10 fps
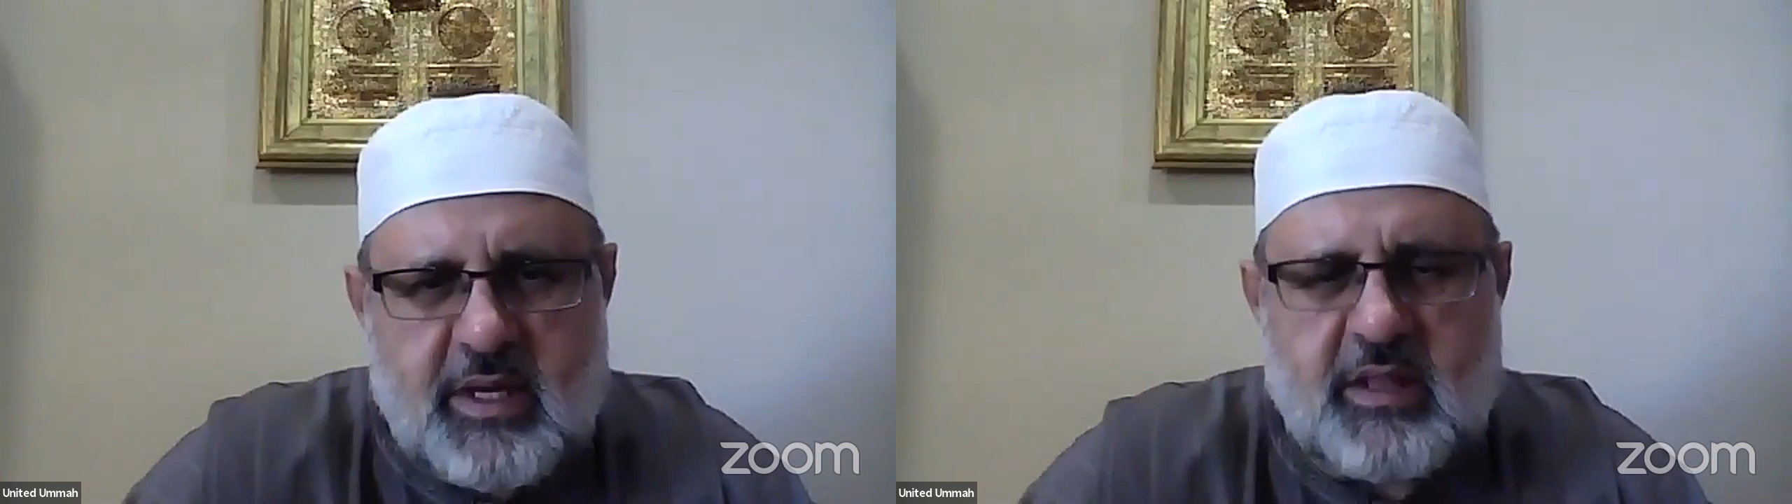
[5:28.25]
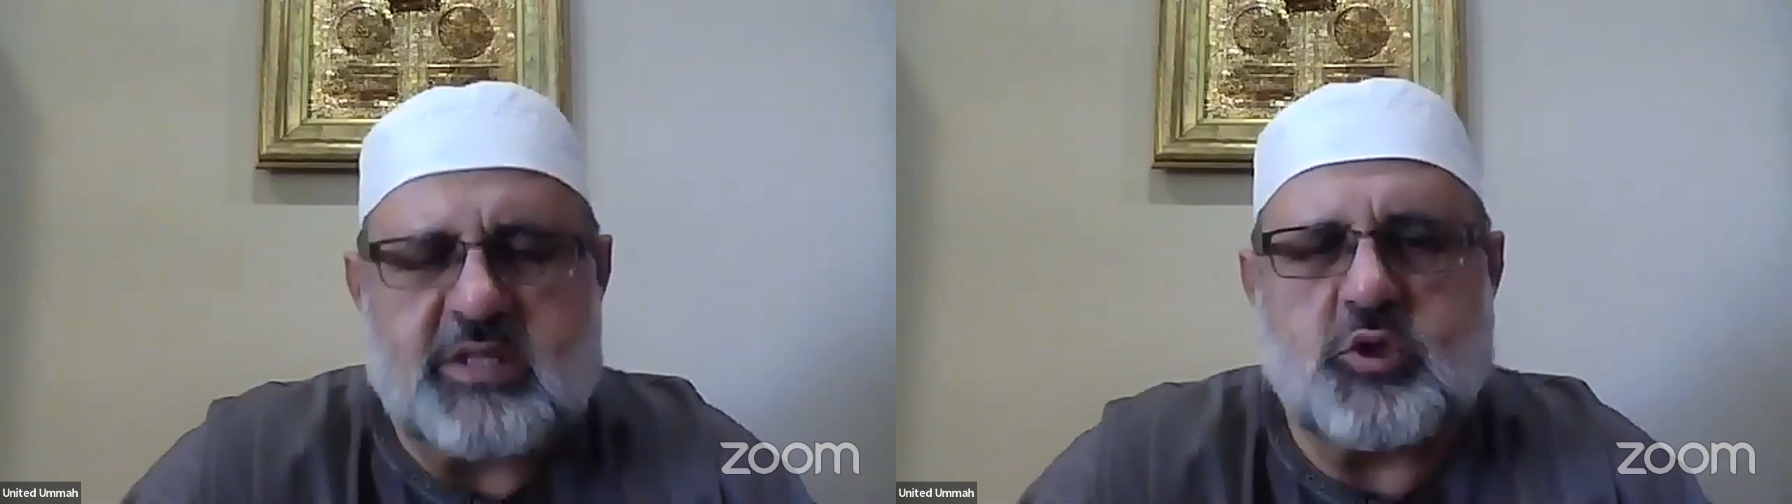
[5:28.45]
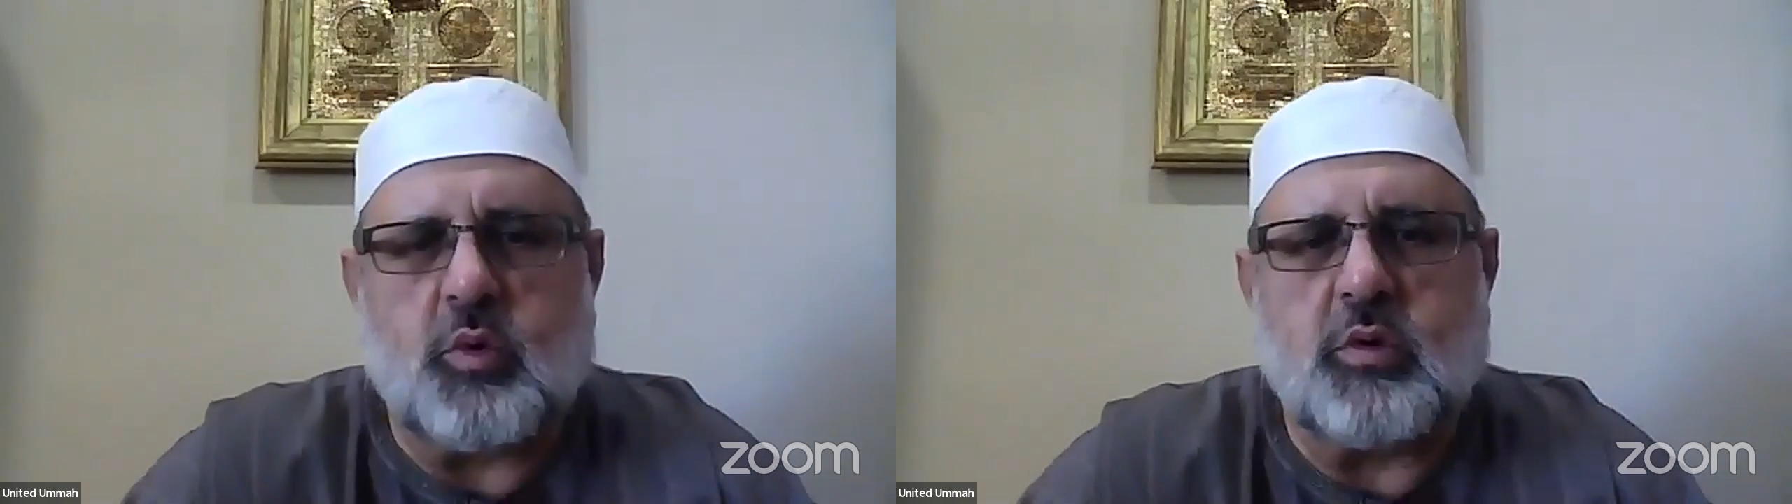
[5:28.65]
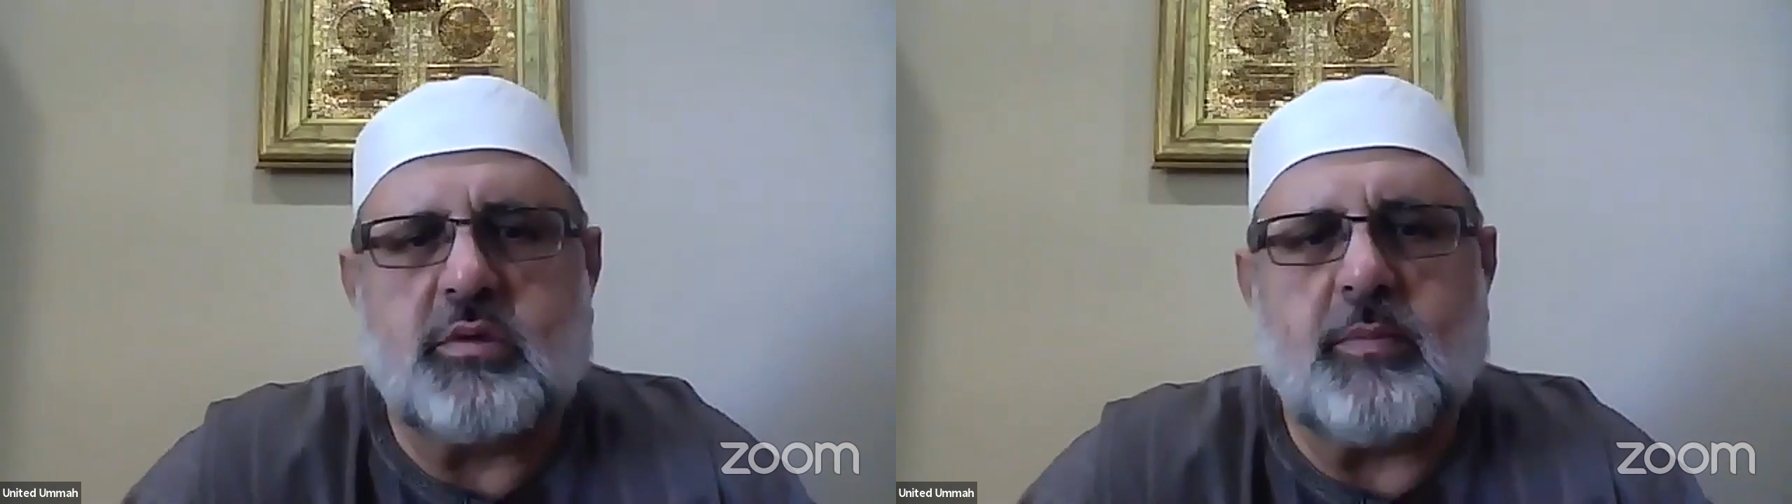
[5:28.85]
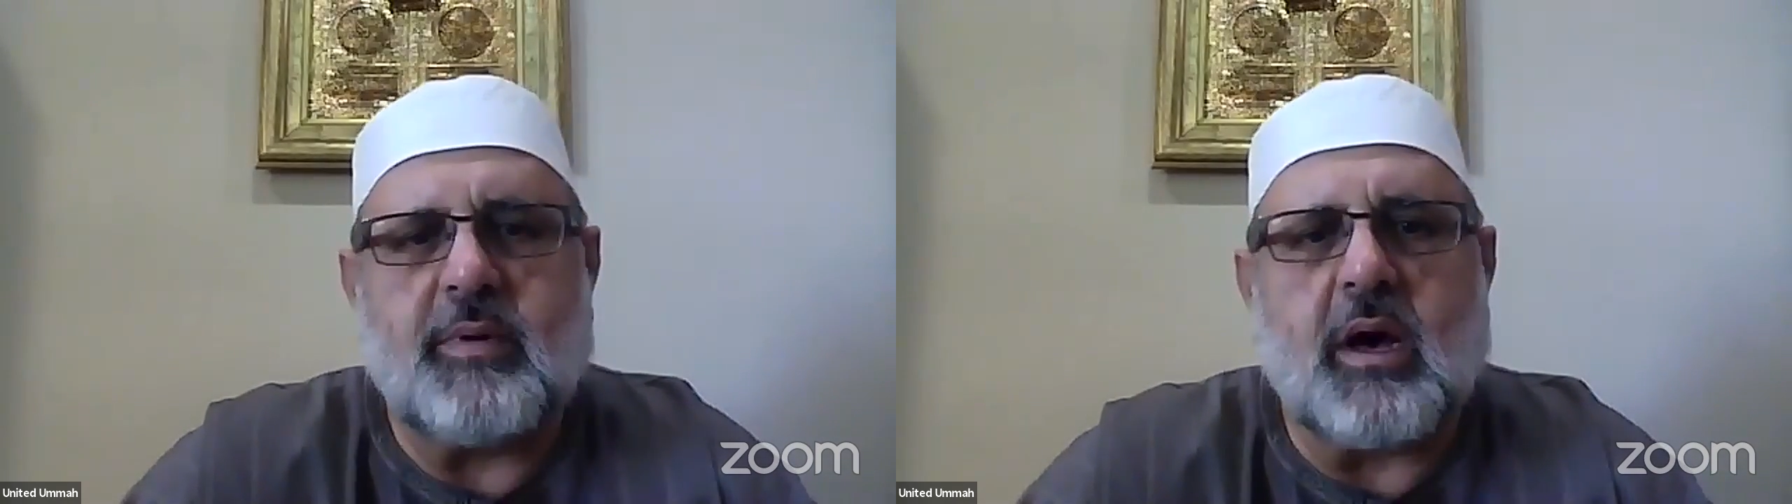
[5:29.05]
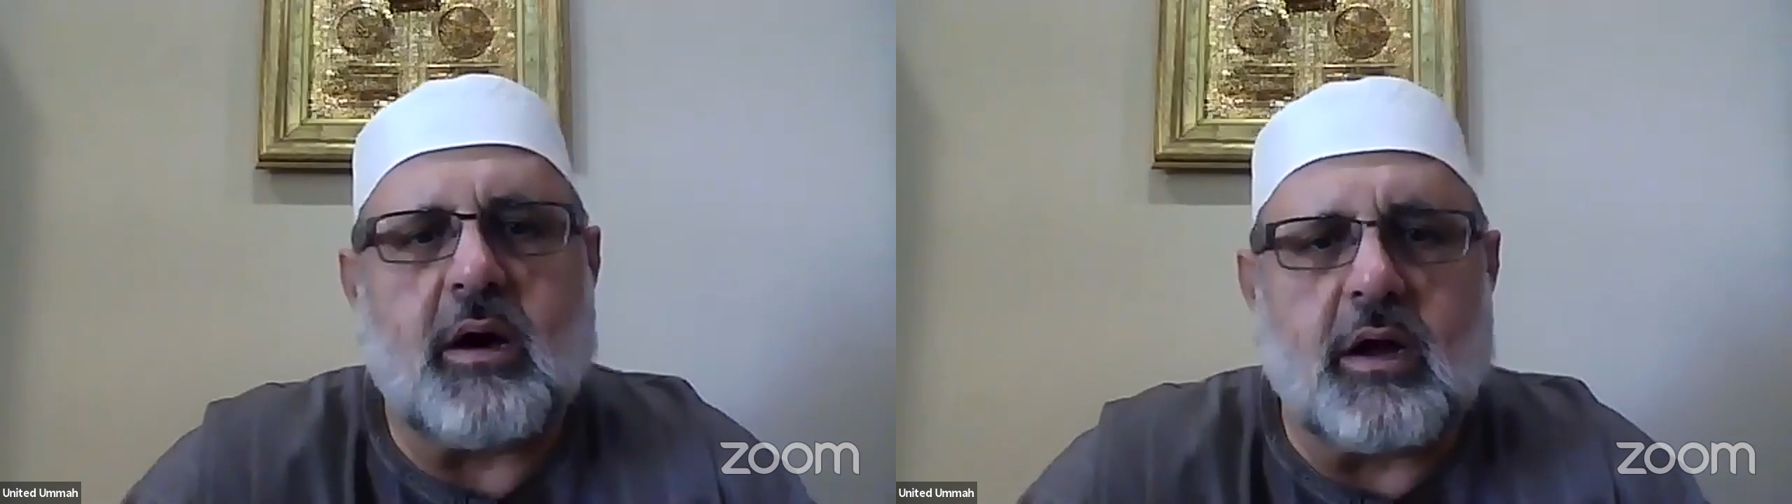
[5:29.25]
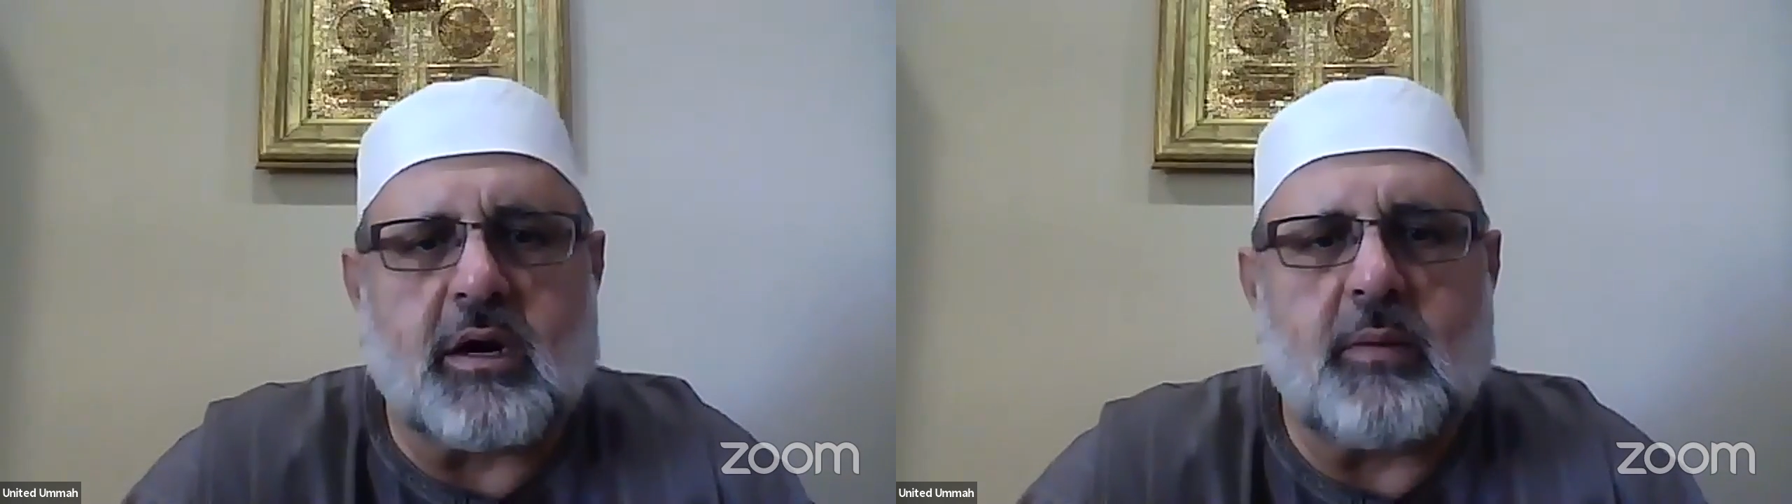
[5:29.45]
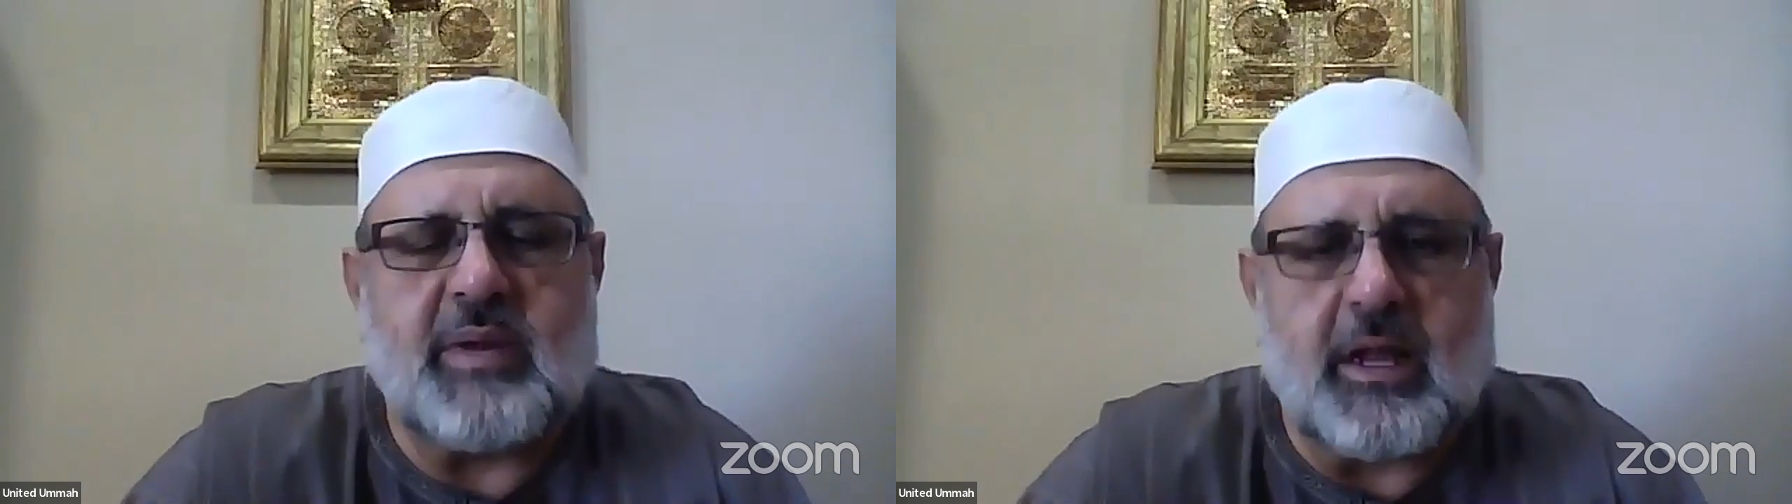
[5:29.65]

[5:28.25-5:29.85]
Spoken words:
That's called aqarra min